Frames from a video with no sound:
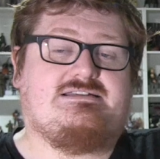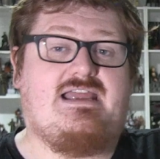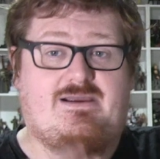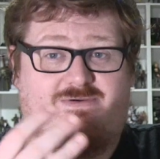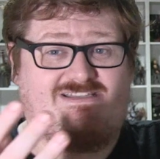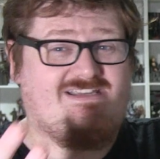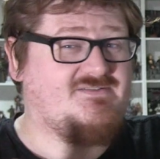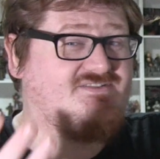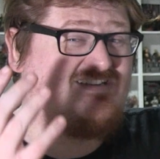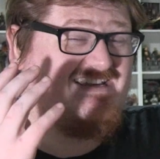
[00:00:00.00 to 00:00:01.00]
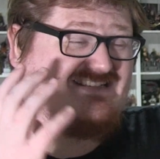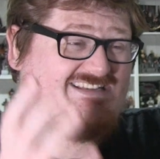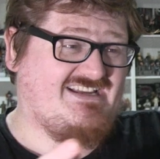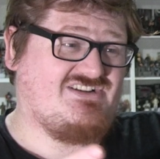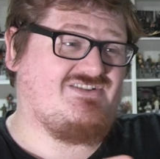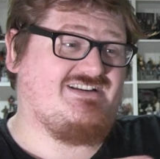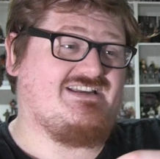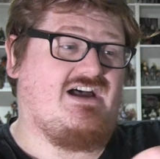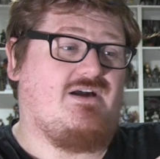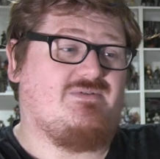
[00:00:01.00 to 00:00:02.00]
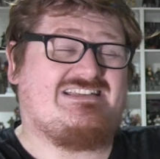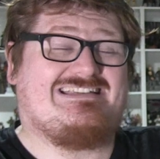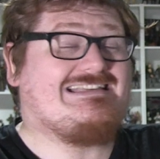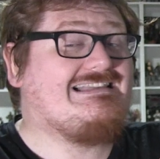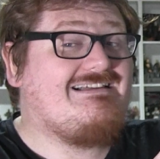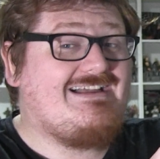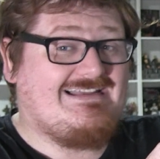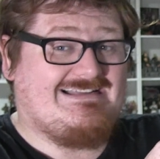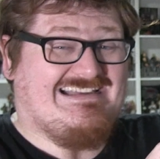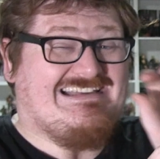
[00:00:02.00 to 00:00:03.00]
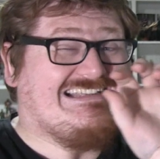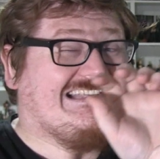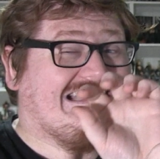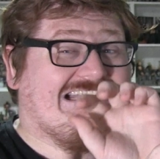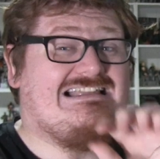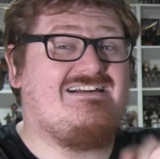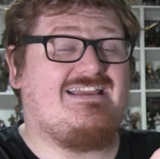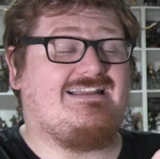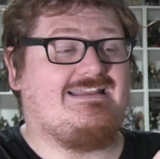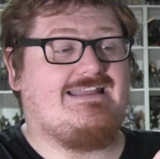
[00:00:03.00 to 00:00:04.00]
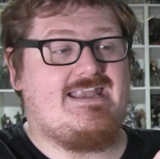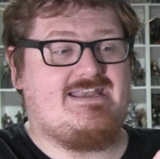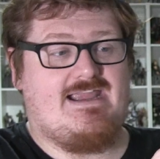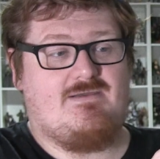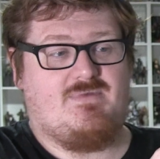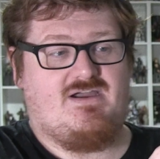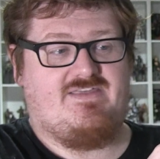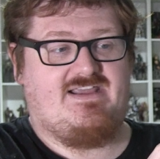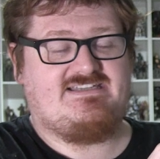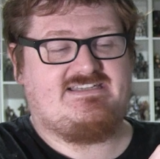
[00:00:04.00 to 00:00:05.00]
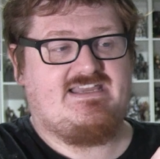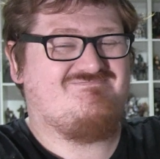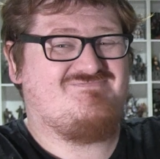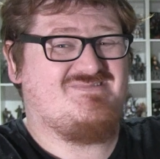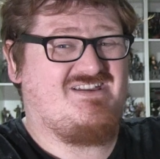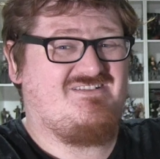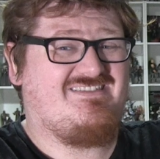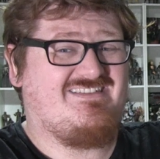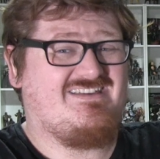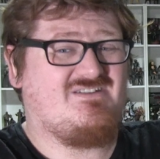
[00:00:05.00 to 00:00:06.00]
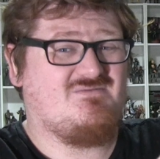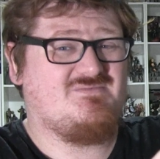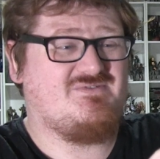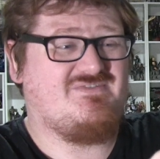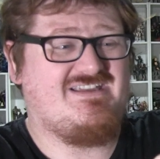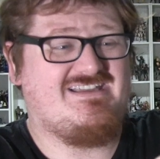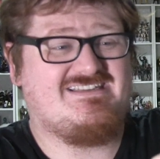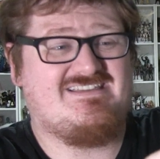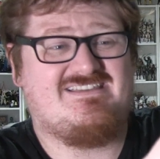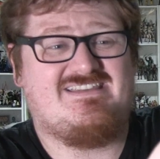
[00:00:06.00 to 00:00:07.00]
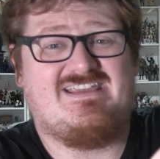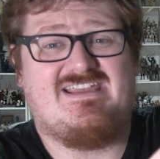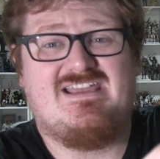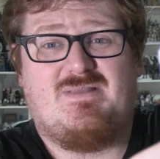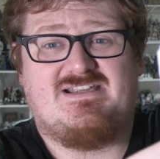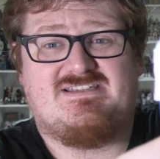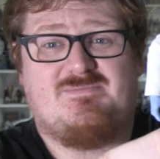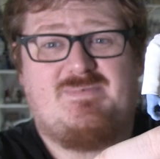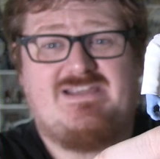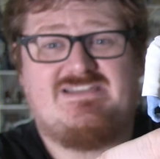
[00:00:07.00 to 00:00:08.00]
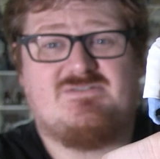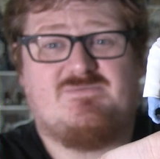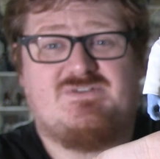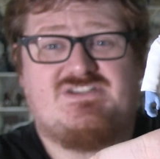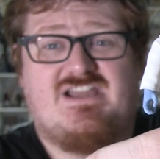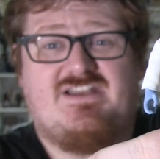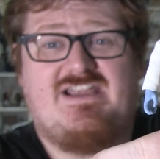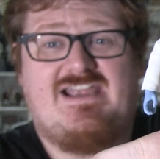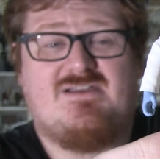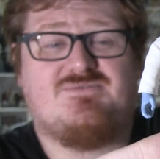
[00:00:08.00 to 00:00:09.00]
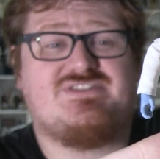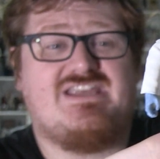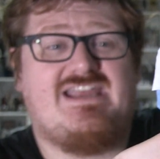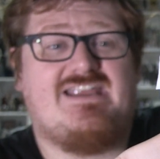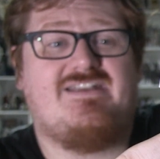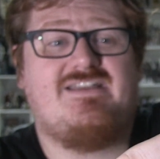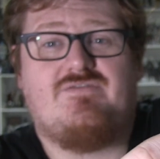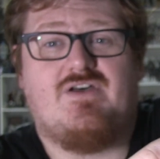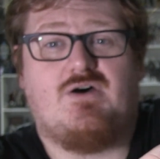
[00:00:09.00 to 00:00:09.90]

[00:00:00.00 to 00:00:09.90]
Now, in terms of his accessories, I was slightly let down by this, but the only thing that he comes with is the blaster pistol, which can house in the